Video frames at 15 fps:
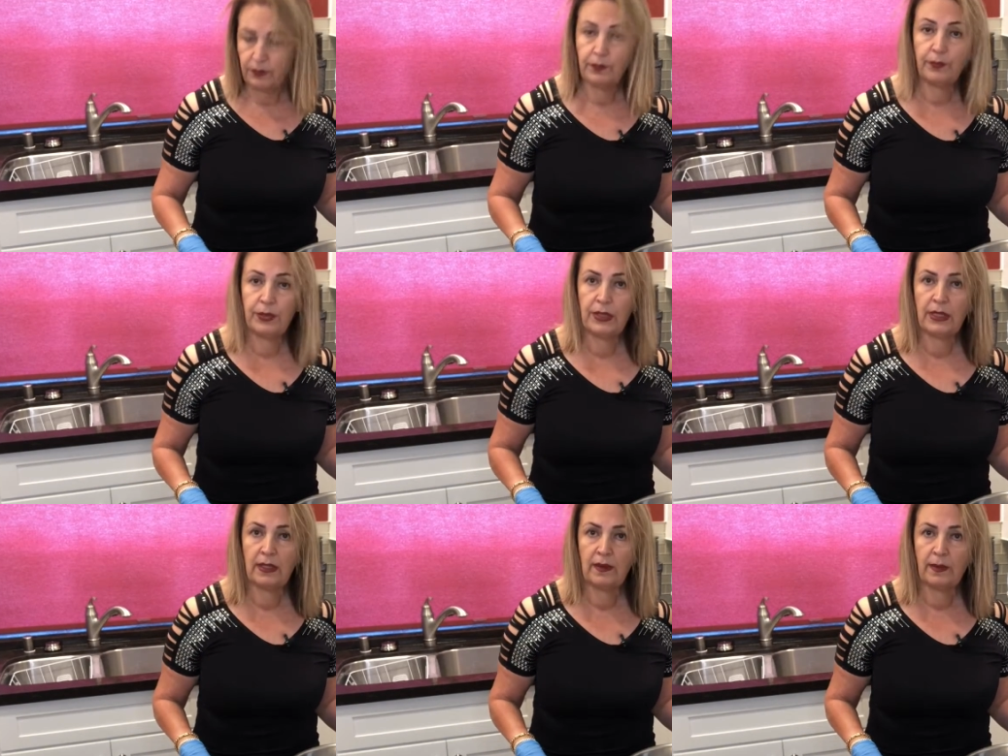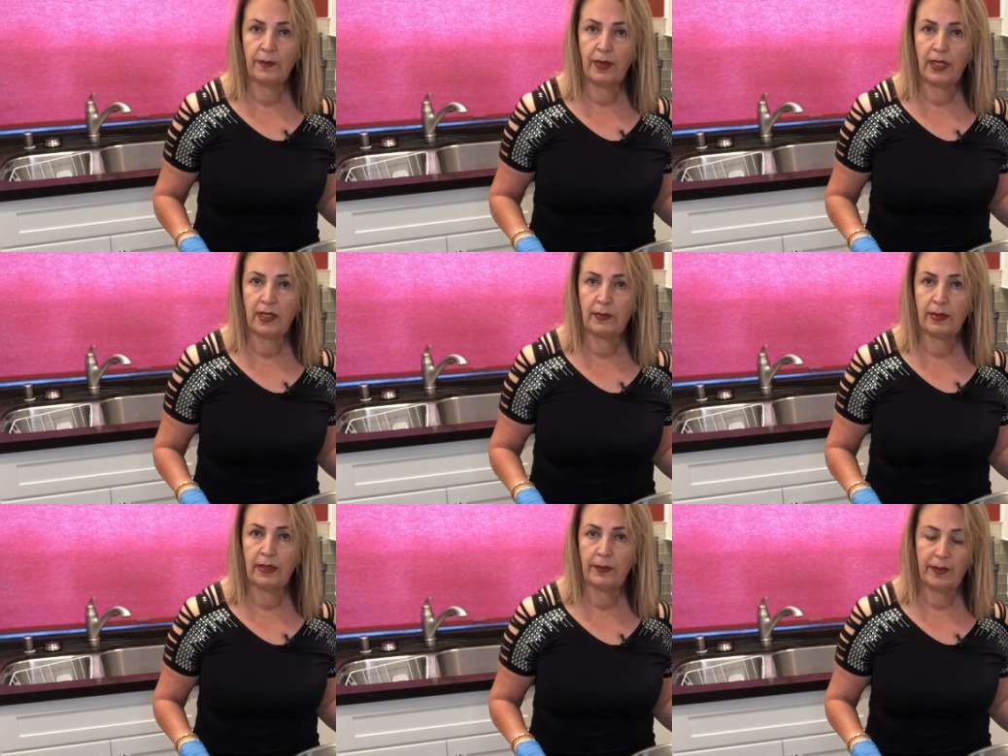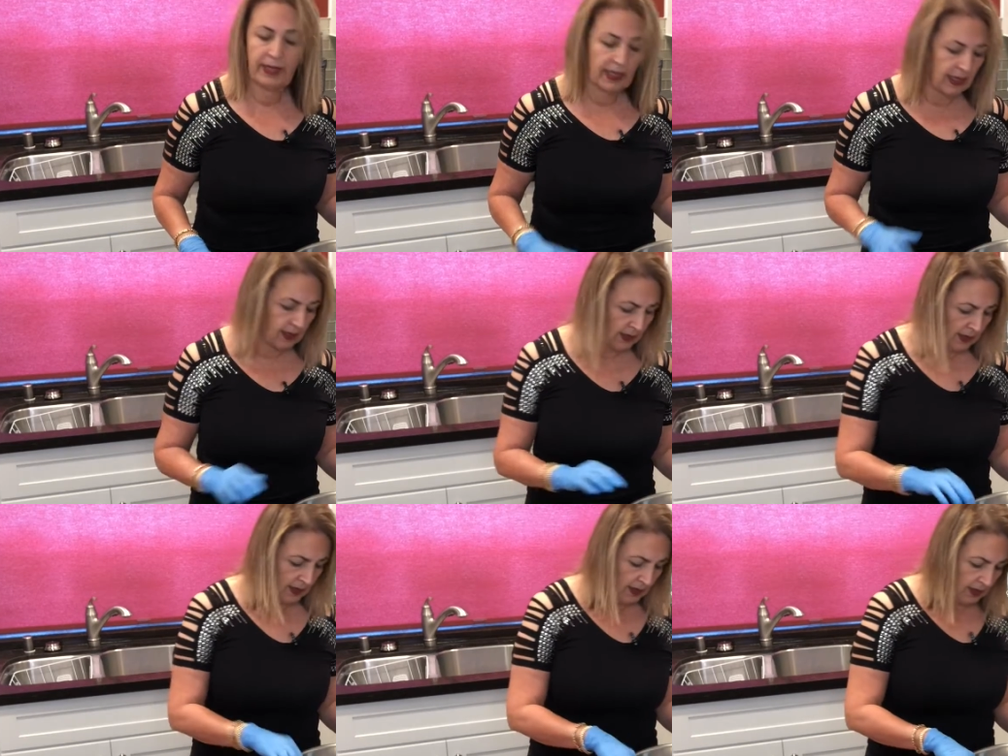put it on the bottom of the pan
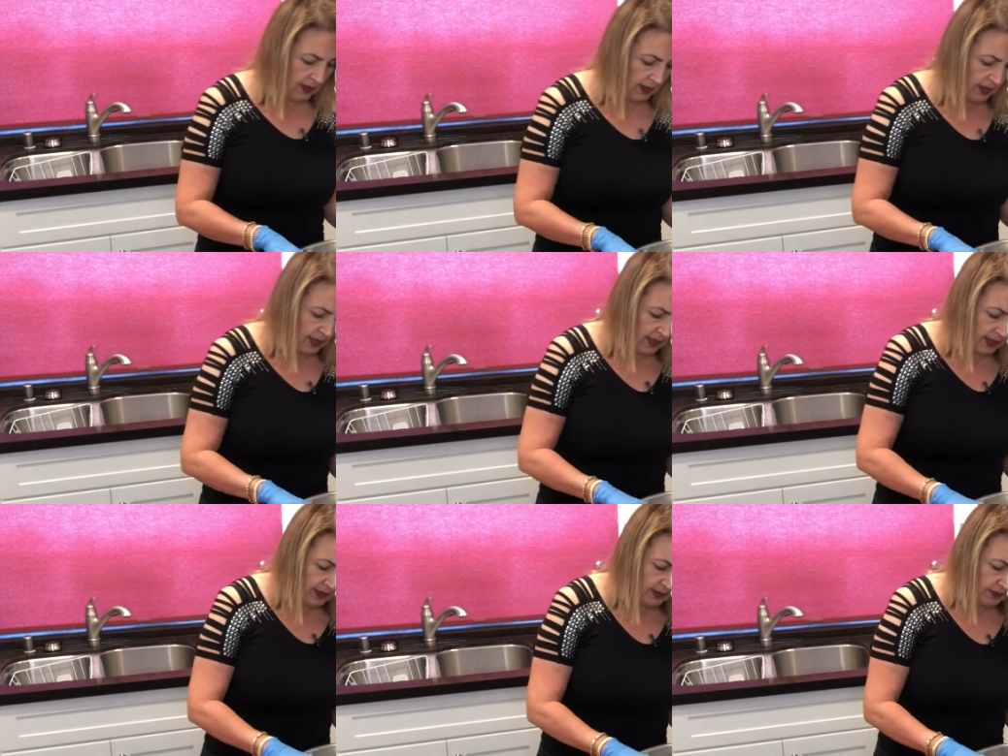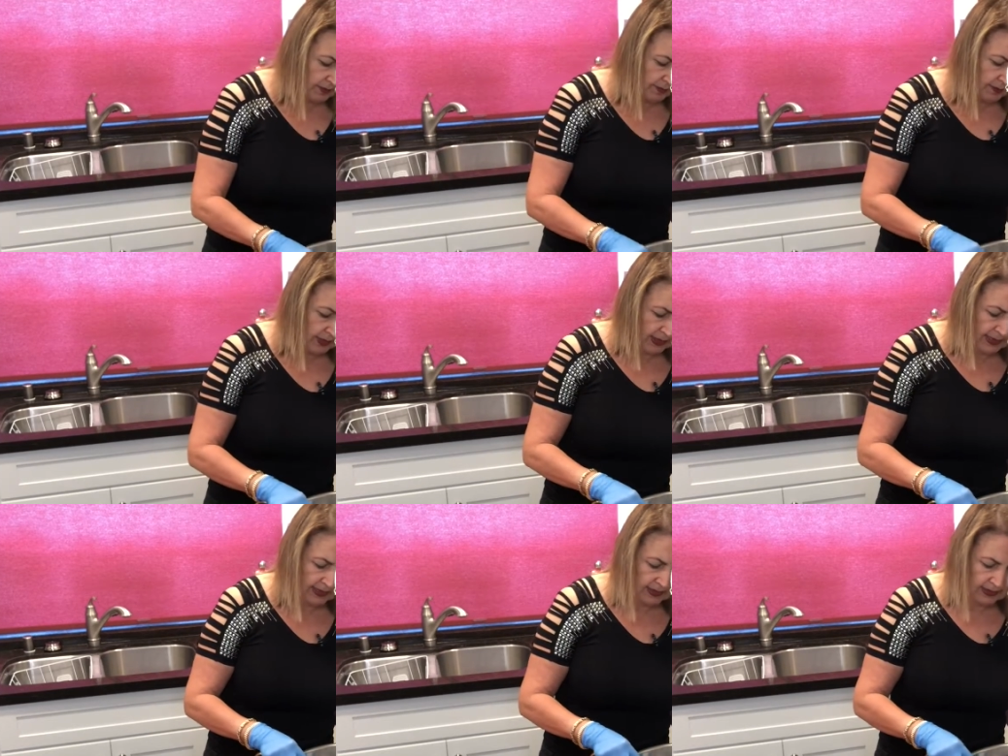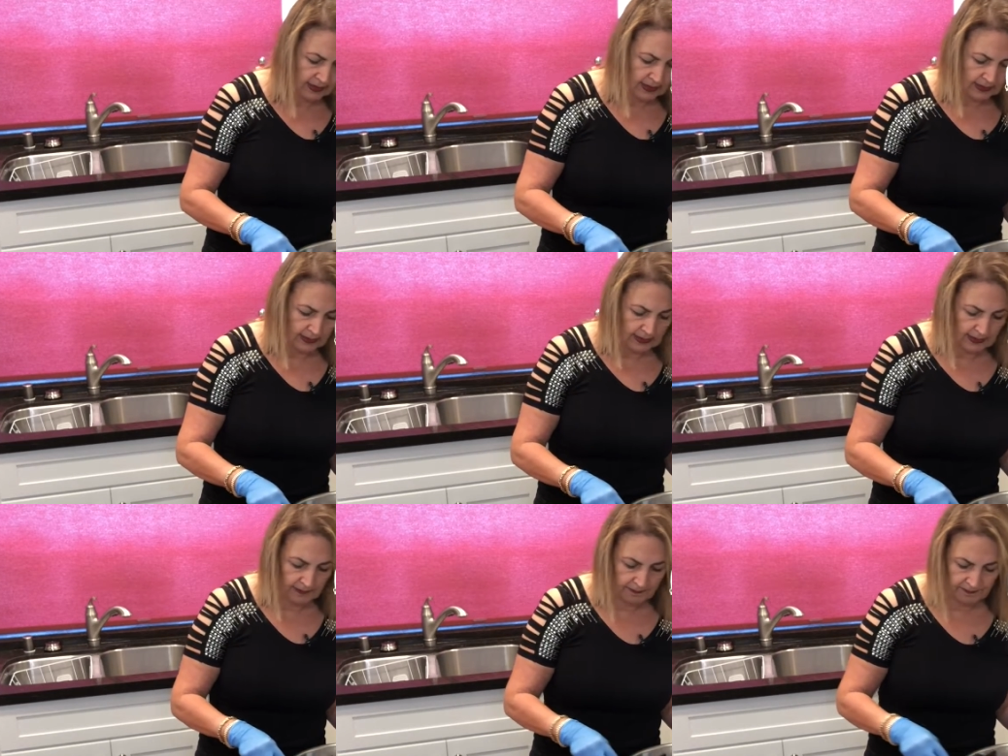and let it
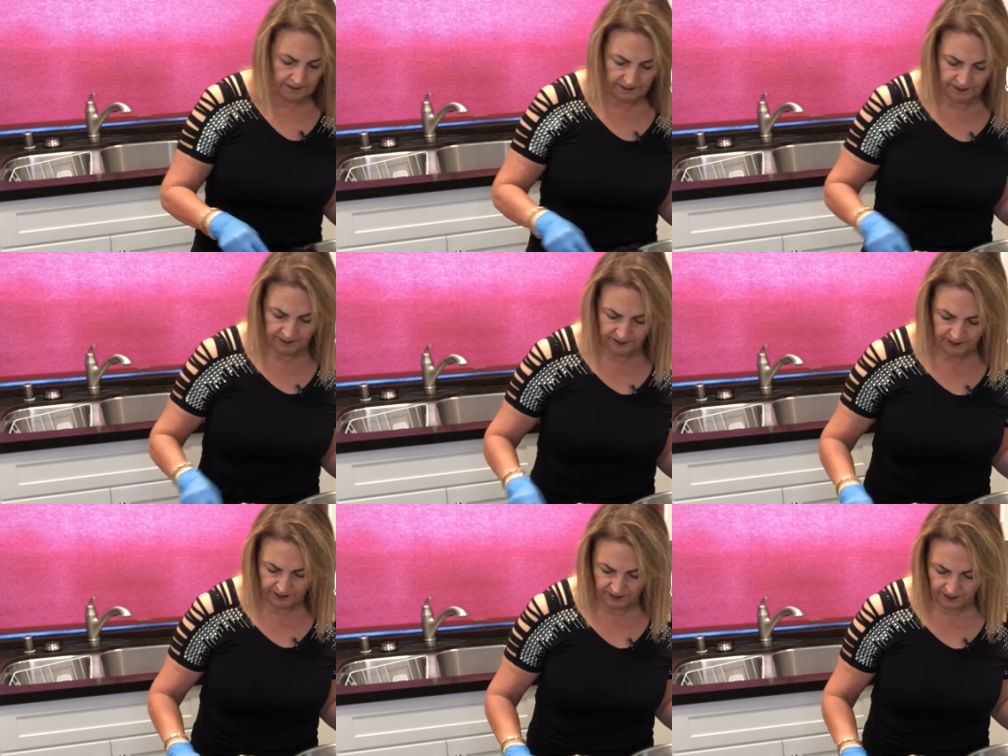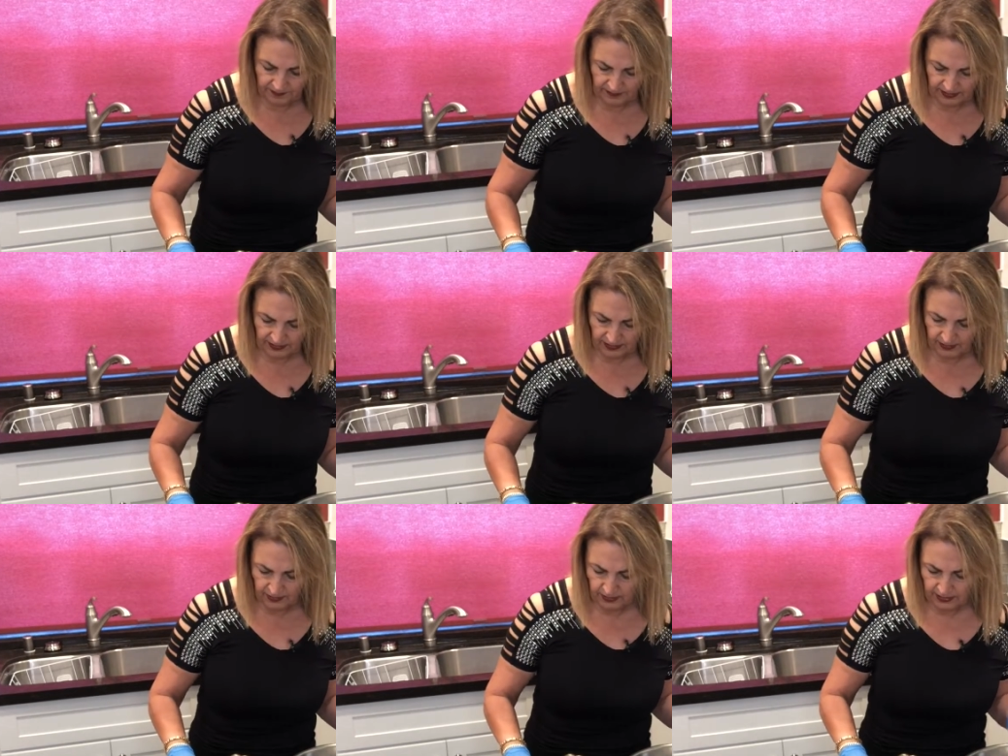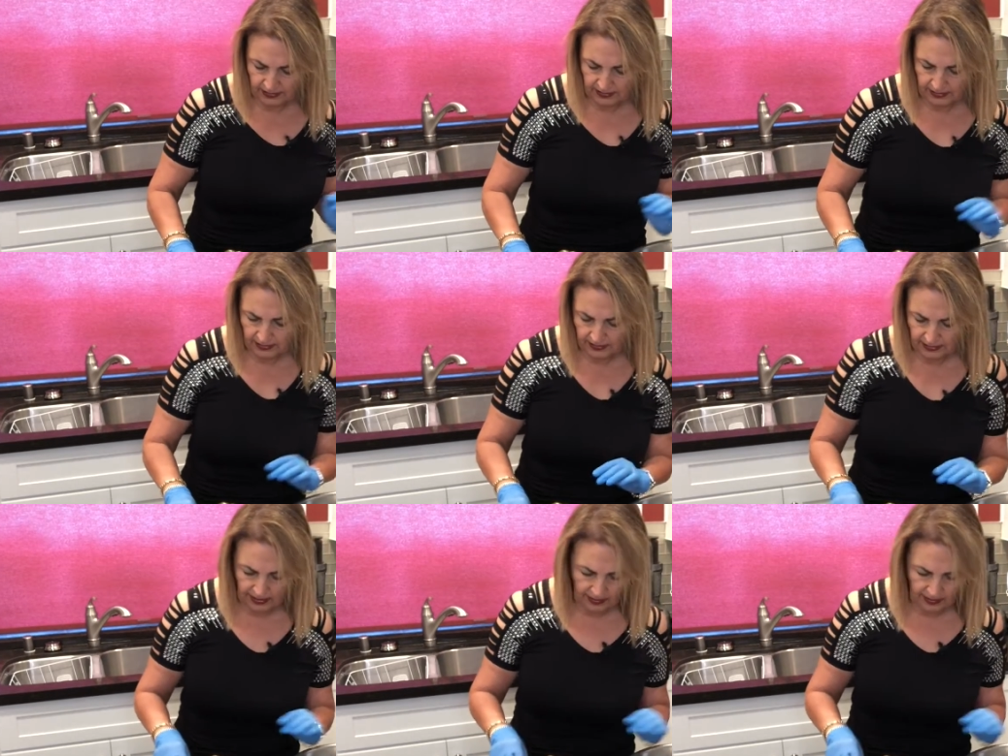sit. So let's get that